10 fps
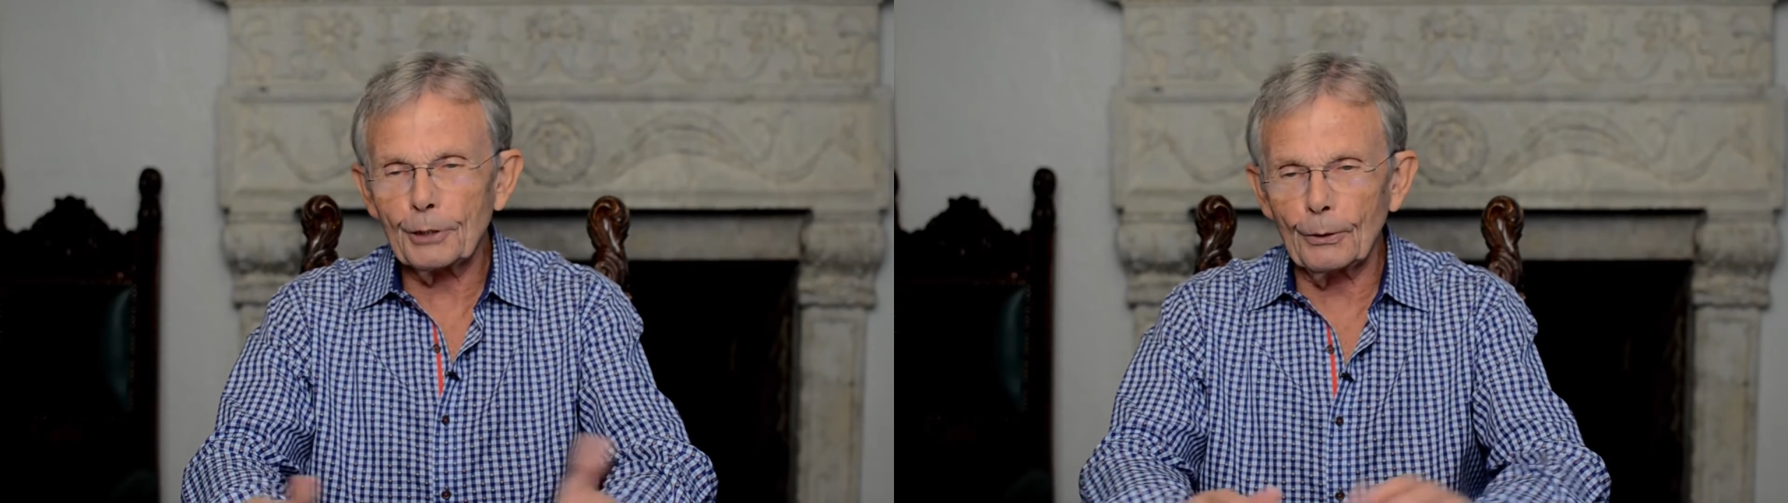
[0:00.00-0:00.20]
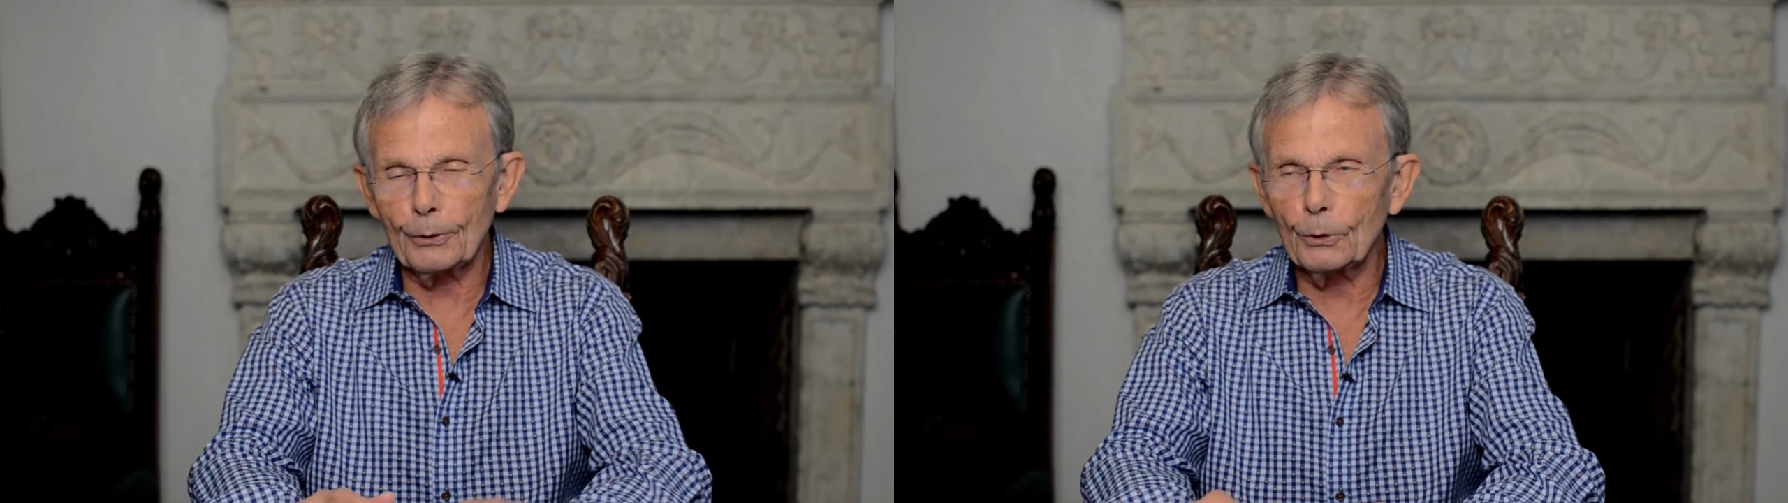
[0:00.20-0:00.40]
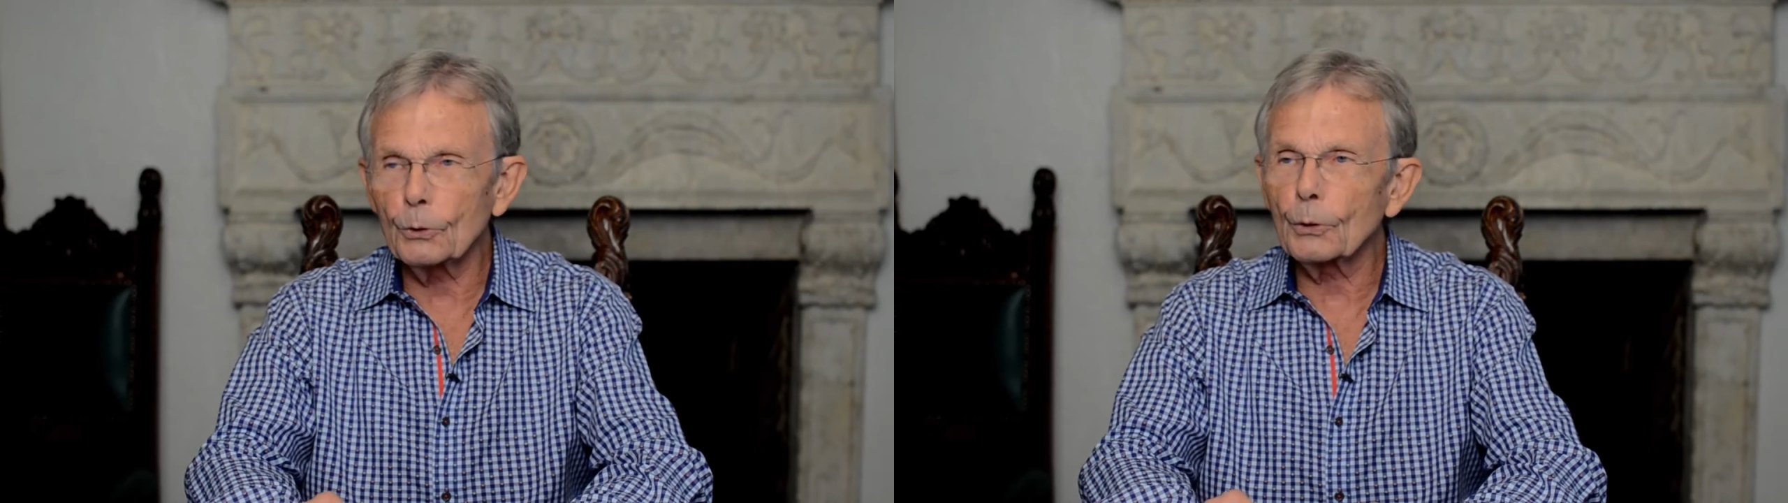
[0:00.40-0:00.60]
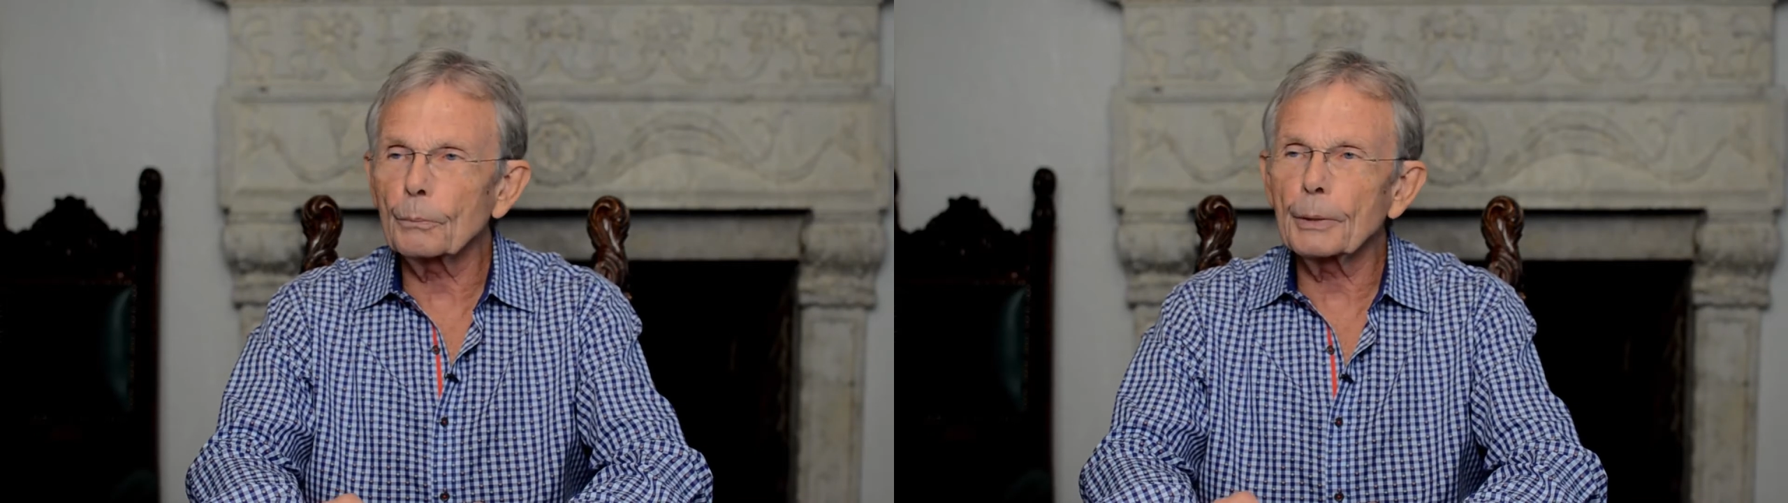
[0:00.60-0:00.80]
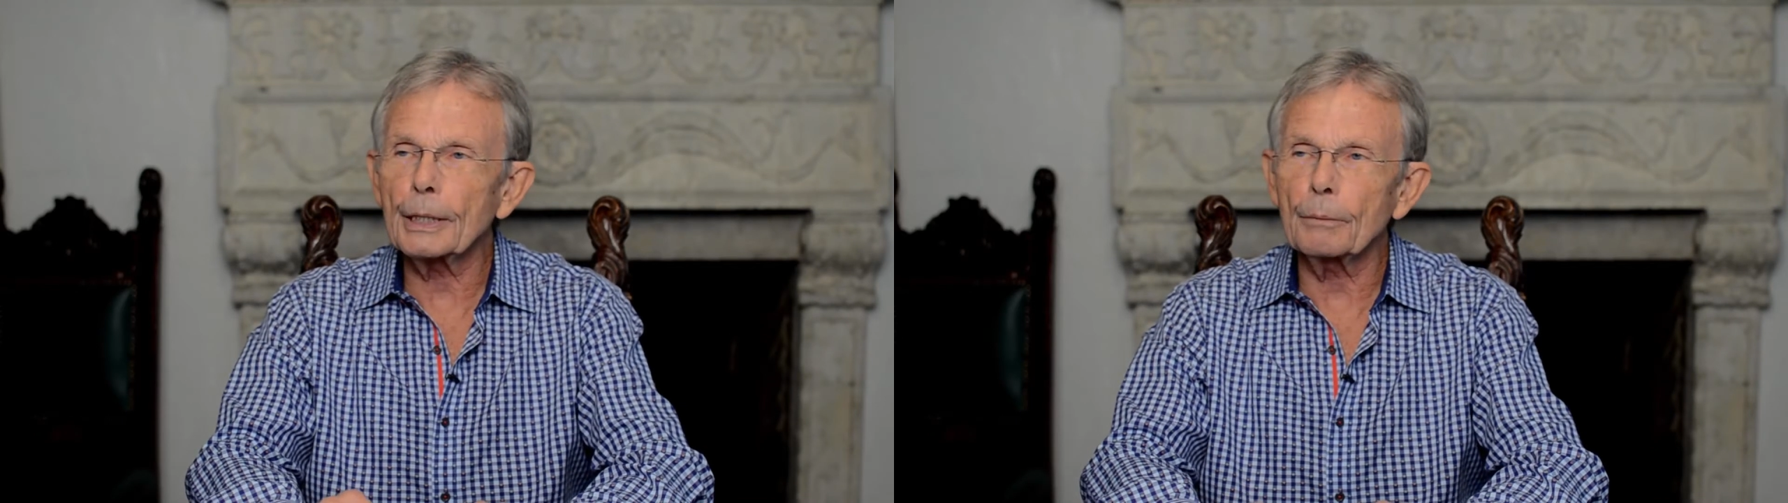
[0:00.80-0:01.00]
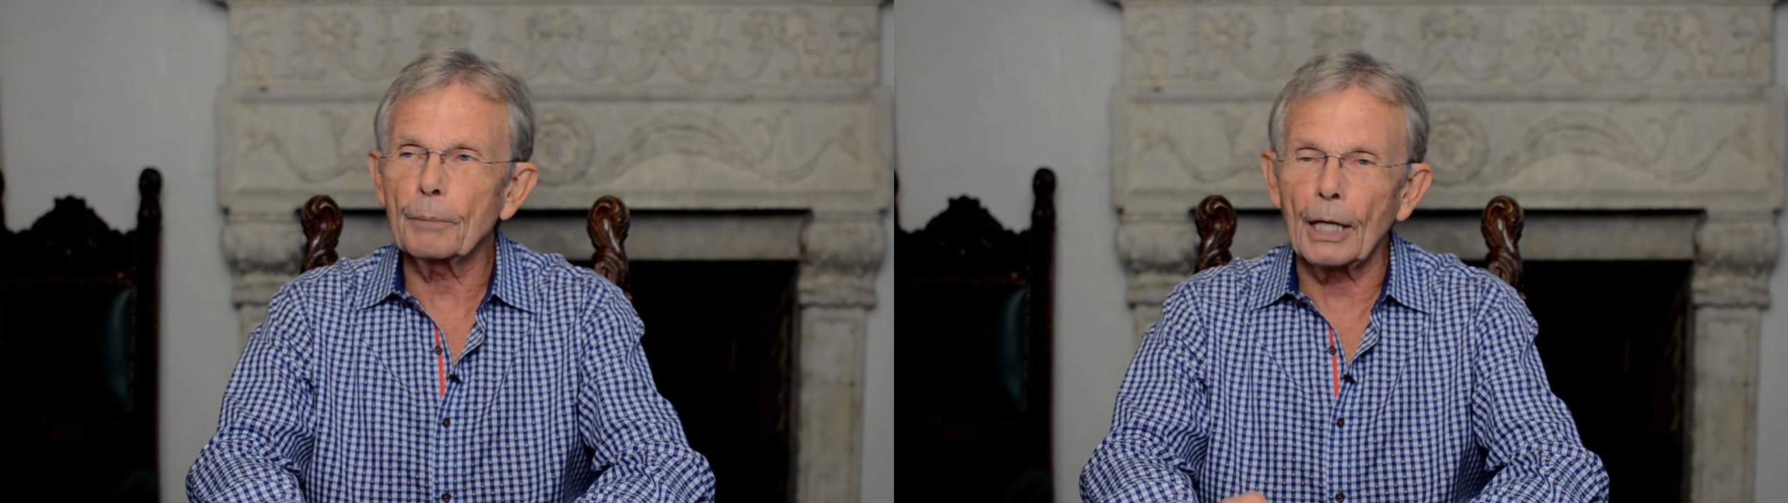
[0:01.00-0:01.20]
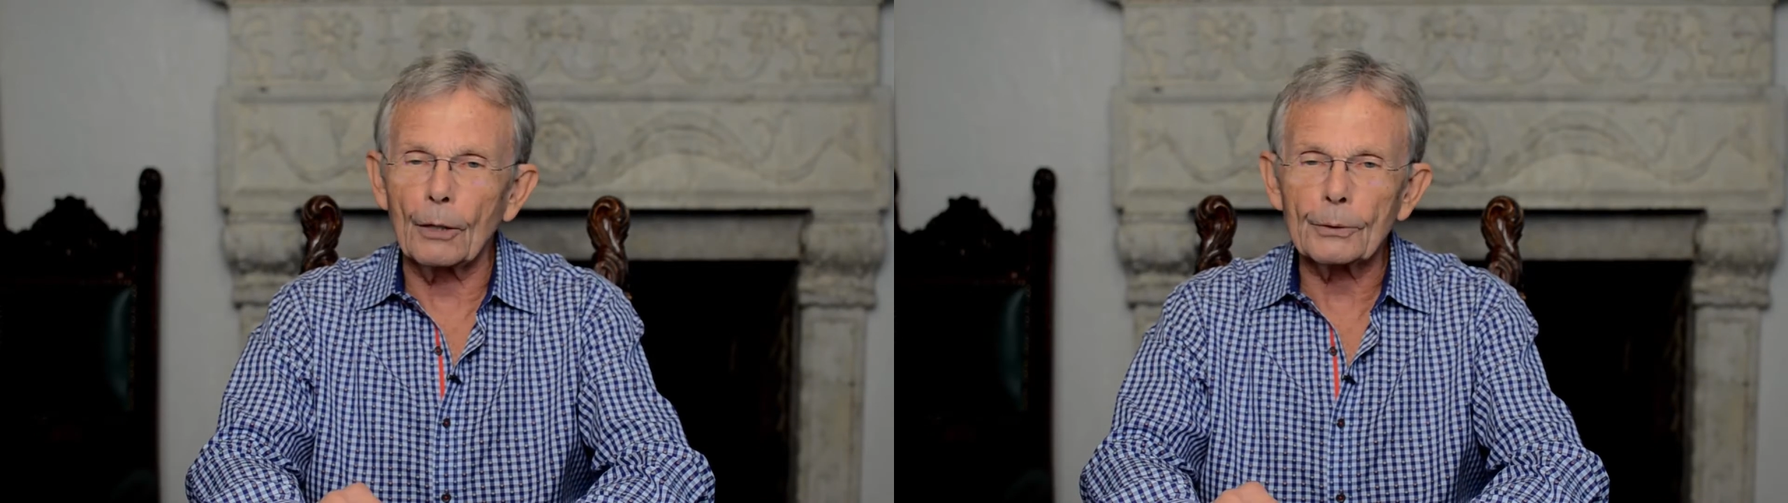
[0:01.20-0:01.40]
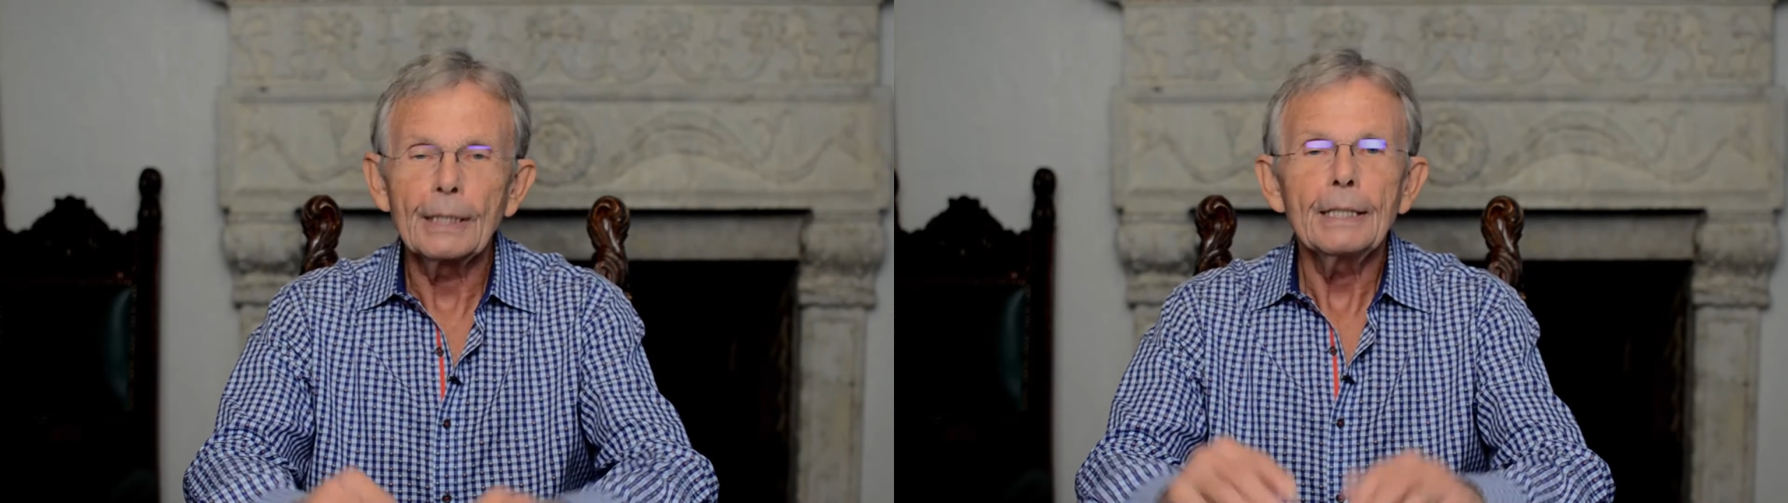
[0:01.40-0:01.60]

tell you a little bit about